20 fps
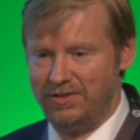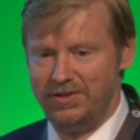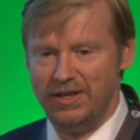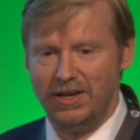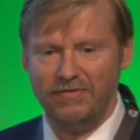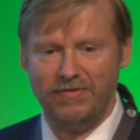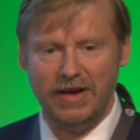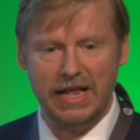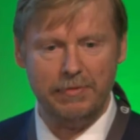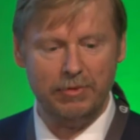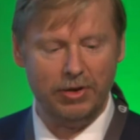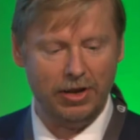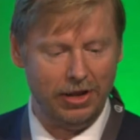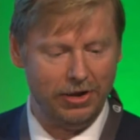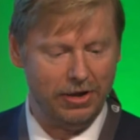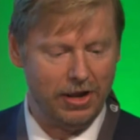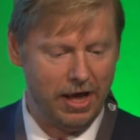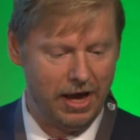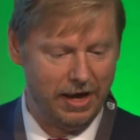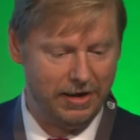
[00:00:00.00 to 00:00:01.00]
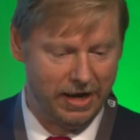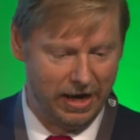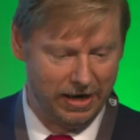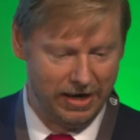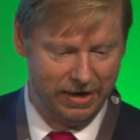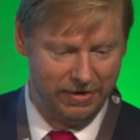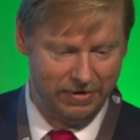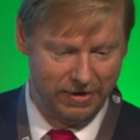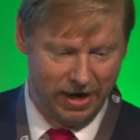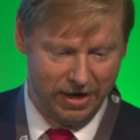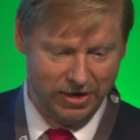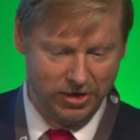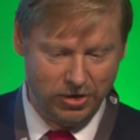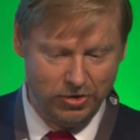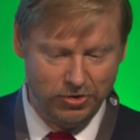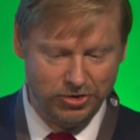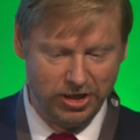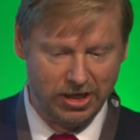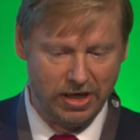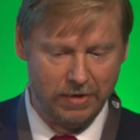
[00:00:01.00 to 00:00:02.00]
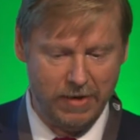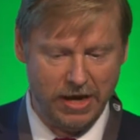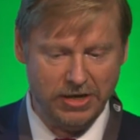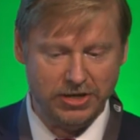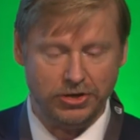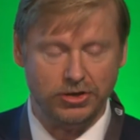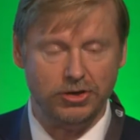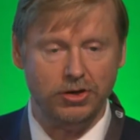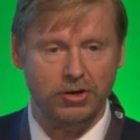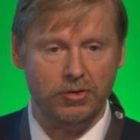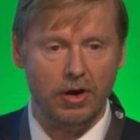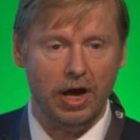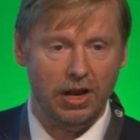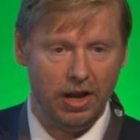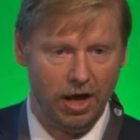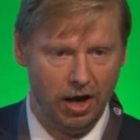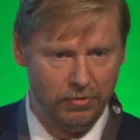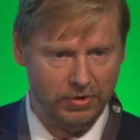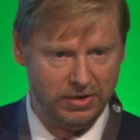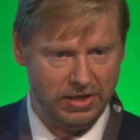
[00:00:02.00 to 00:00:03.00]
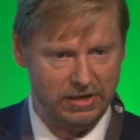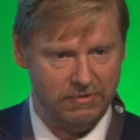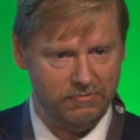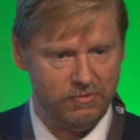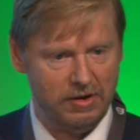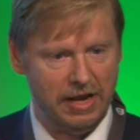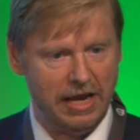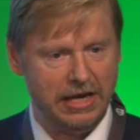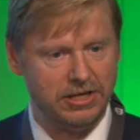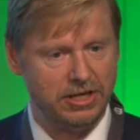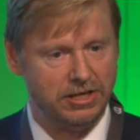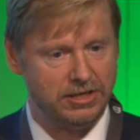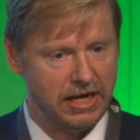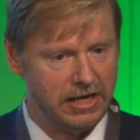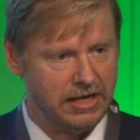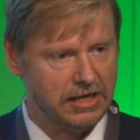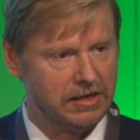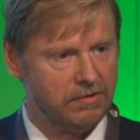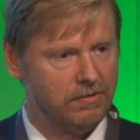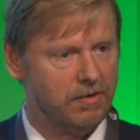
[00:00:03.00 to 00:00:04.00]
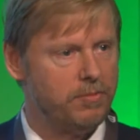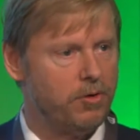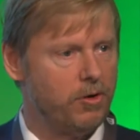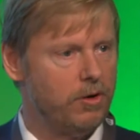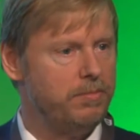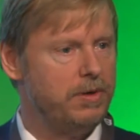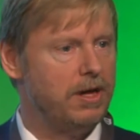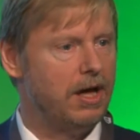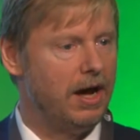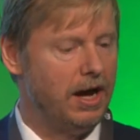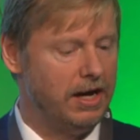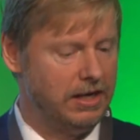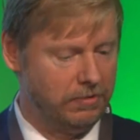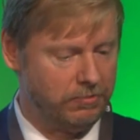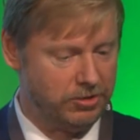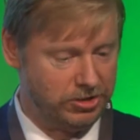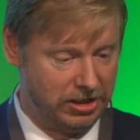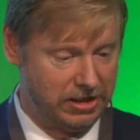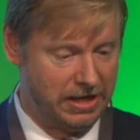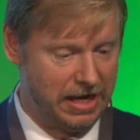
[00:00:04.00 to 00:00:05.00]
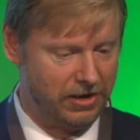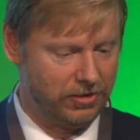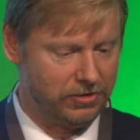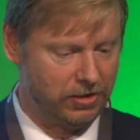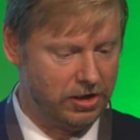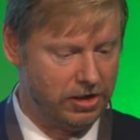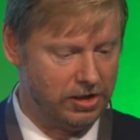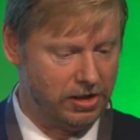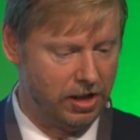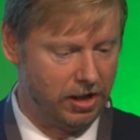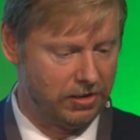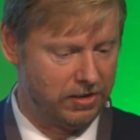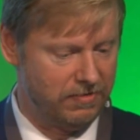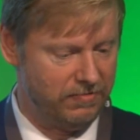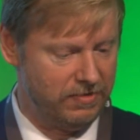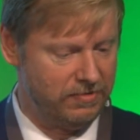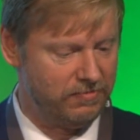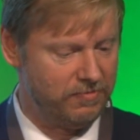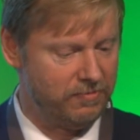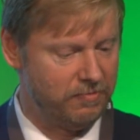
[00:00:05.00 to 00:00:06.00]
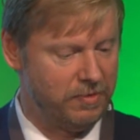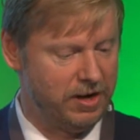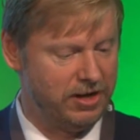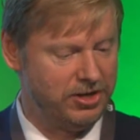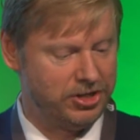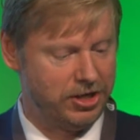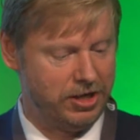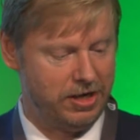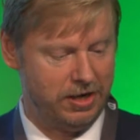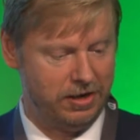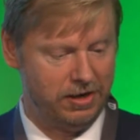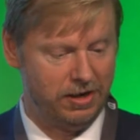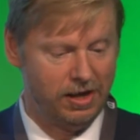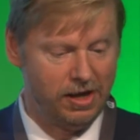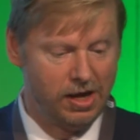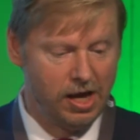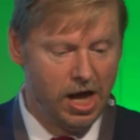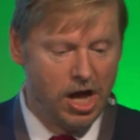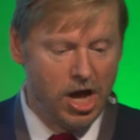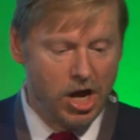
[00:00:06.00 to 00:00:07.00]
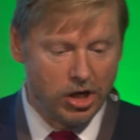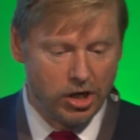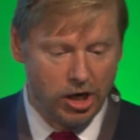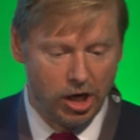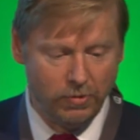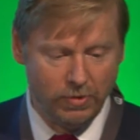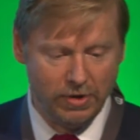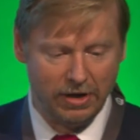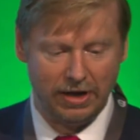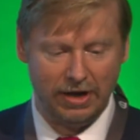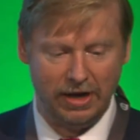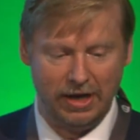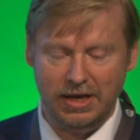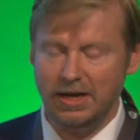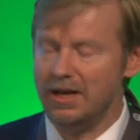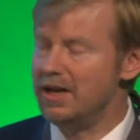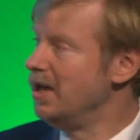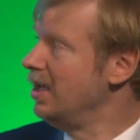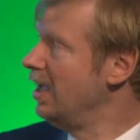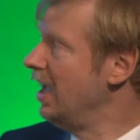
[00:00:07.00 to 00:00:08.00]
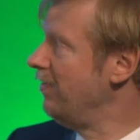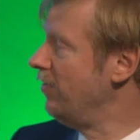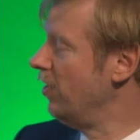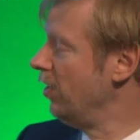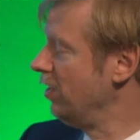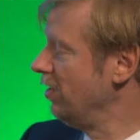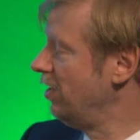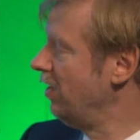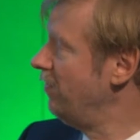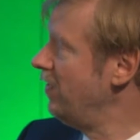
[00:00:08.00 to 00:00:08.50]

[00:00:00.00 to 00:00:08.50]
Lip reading: still available online and I hugely commend it to you, along with the related technical report behind it, which again has got lots of information in. Currently, if you look at the